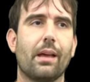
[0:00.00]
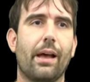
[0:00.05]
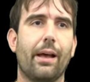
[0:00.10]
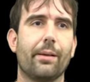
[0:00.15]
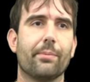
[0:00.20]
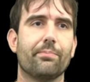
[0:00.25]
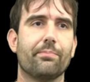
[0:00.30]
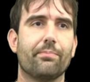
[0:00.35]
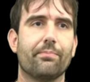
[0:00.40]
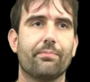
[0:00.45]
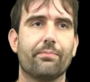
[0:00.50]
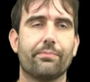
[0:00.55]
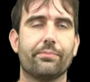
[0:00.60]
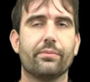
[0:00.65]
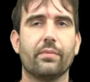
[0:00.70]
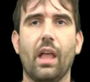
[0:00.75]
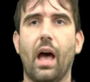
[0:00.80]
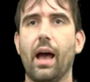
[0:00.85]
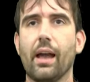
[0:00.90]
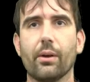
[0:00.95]
Um,
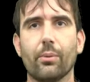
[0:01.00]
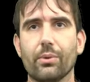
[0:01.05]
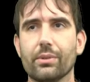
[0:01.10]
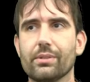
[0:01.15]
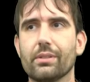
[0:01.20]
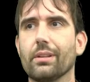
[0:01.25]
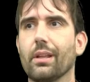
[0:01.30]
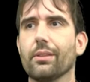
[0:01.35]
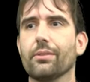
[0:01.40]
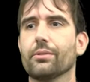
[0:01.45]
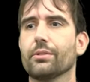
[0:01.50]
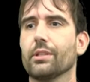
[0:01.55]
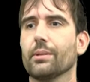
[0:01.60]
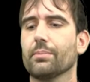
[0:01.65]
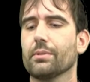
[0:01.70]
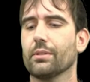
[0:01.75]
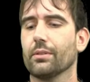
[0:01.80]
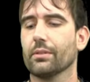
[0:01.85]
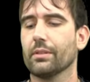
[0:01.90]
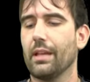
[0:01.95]
Iowa's and other
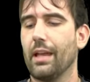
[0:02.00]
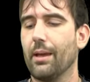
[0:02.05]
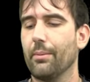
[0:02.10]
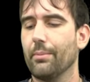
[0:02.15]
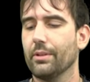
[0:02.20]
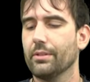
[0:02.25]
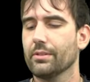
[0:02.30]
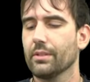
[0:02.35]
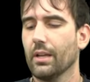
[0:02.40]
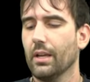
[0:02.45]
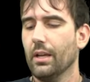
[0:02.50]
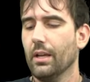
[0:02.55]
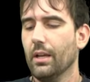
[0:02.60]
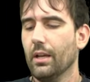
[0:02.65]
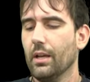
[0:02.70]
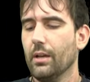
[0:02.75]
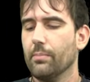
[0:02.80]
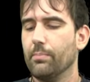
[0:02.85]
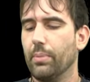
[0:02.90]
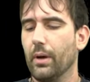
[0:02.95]
ships took damage,
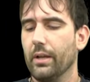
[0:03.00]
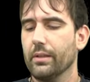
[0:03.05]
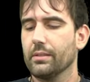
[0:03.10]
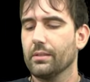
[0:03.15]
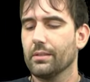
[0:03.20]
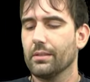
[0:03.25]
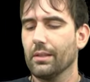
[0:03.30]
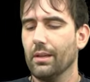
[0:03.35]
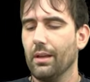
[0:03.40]
but